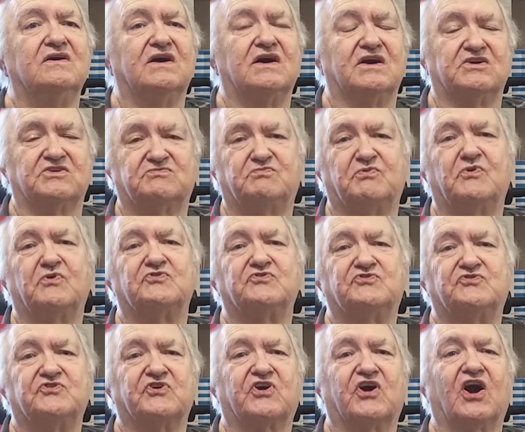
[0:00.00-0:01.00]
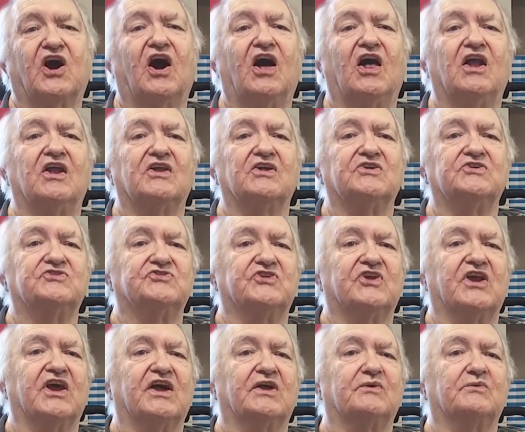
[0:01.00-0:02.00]
I suppose the college
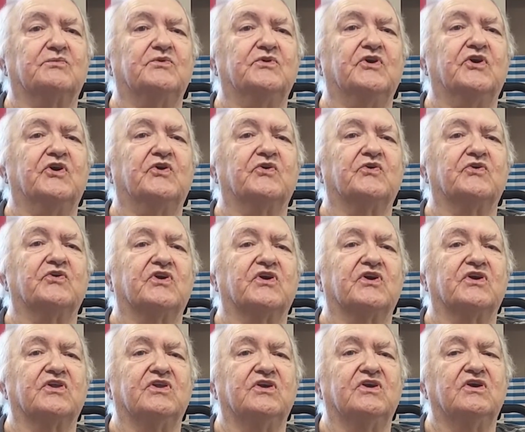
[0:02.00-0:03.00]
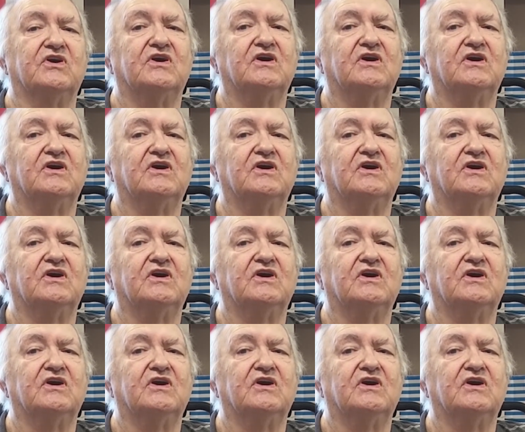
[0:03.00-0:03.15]
let them know that